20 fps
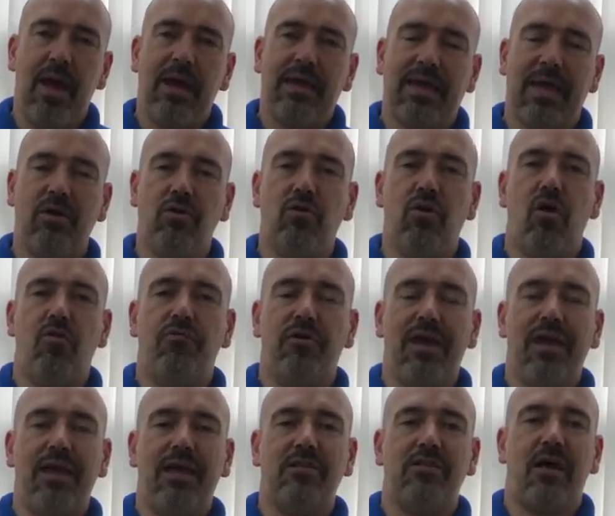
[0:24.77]
Kennel cough
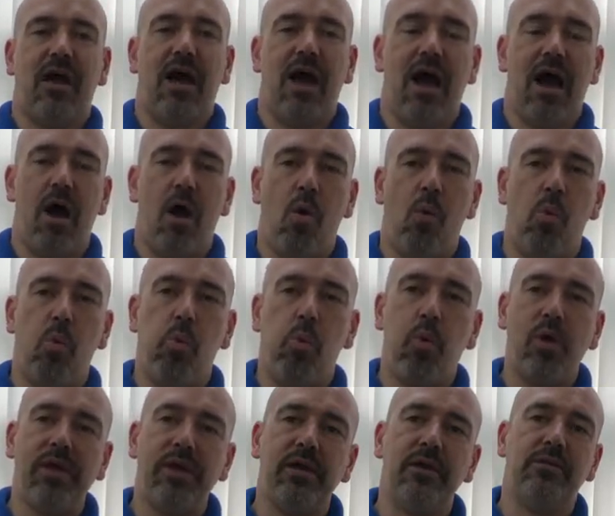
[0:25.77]
is a
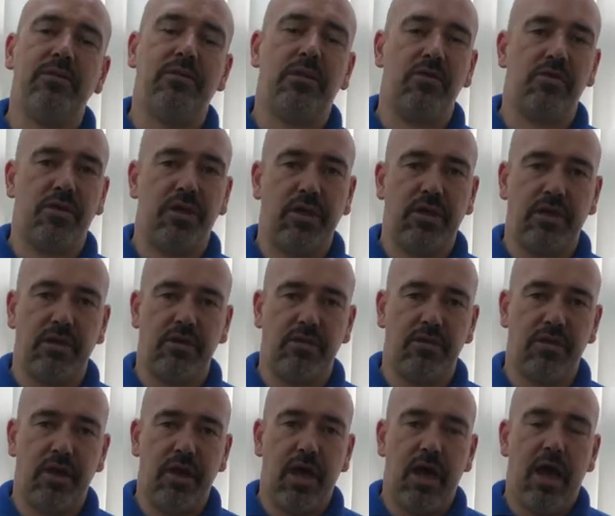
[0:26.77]
weird
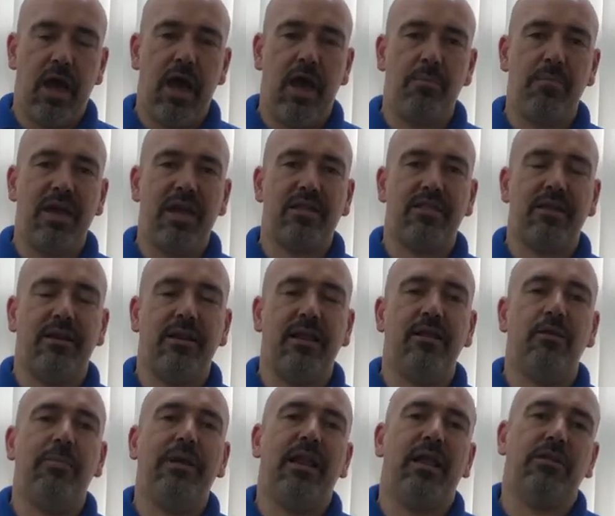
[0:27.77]
disease, and it's a
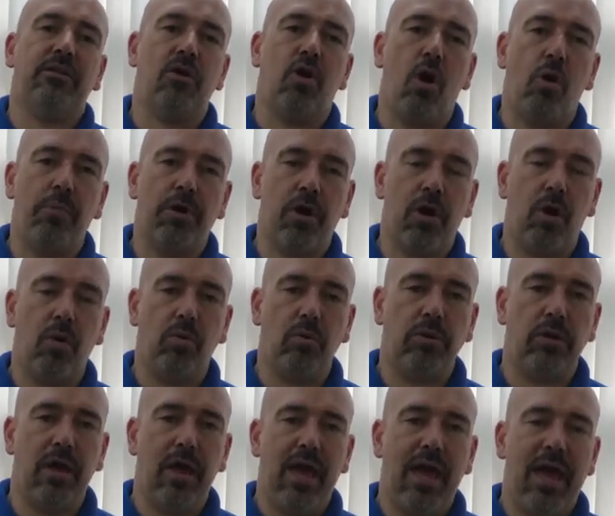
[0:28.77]
little bit like the common
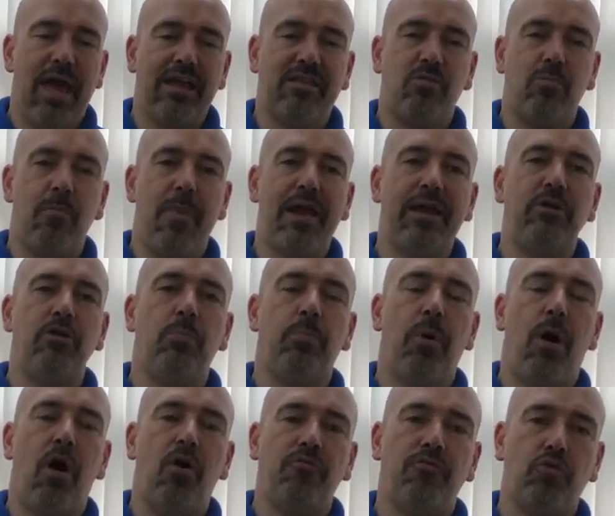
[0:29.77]
cold. It's made
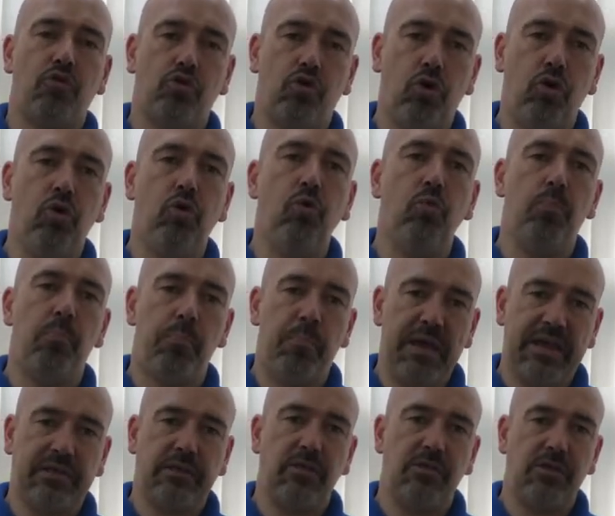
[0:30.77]
up of two
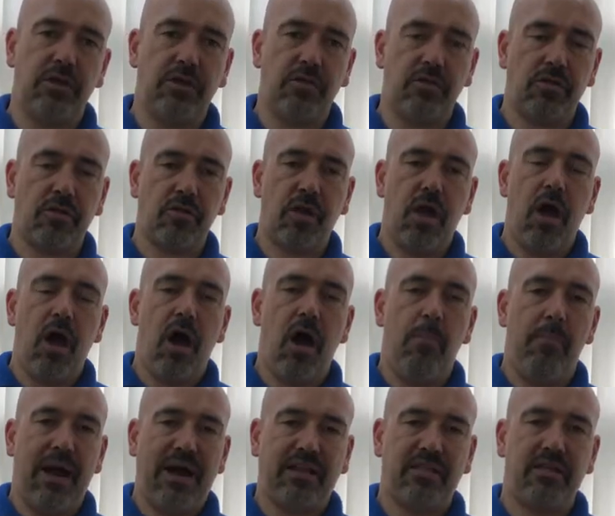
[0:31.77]
big diseases, a
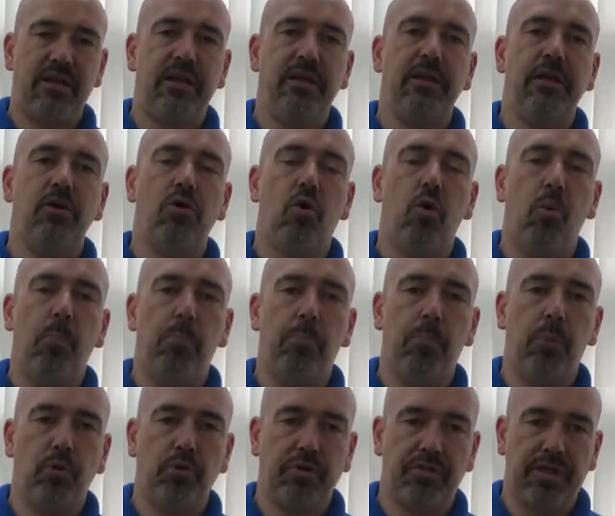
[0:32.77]
bacteria called
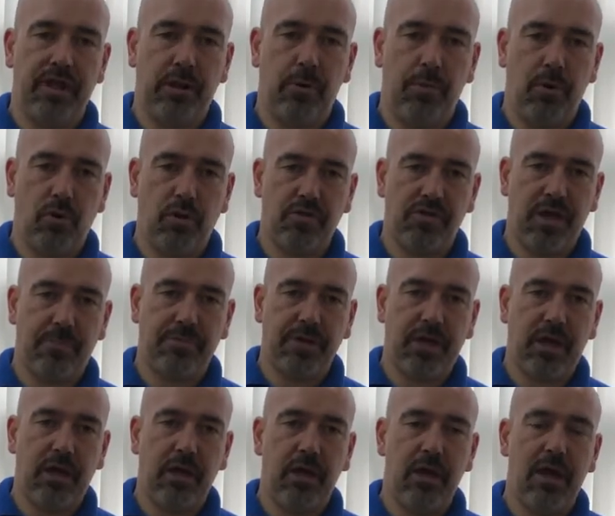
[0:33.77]
Bordetella
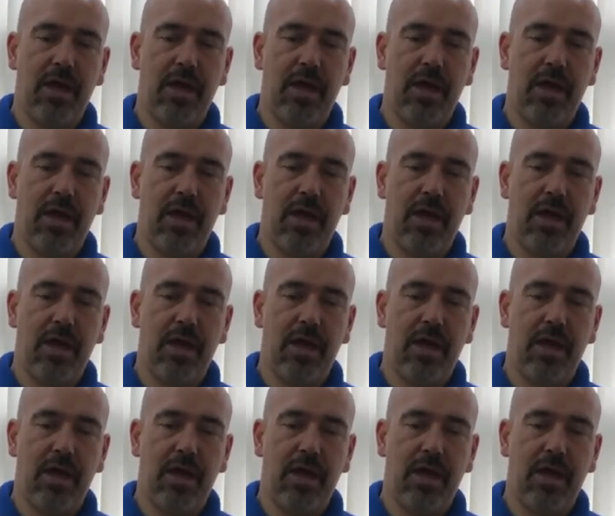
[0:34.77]
bronchoseptica